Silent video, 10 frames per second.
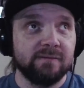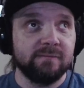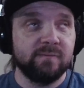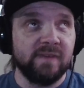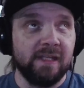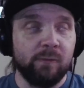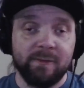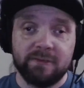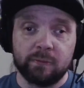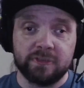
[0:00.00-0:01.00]
the
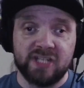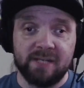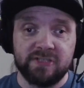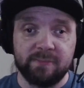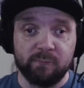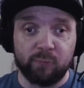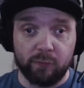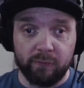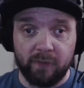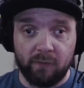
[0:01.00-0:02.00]
Women's World Championship
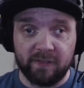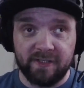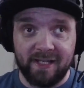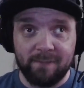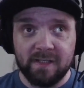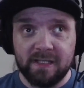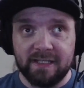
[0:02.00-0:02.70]
improved over time.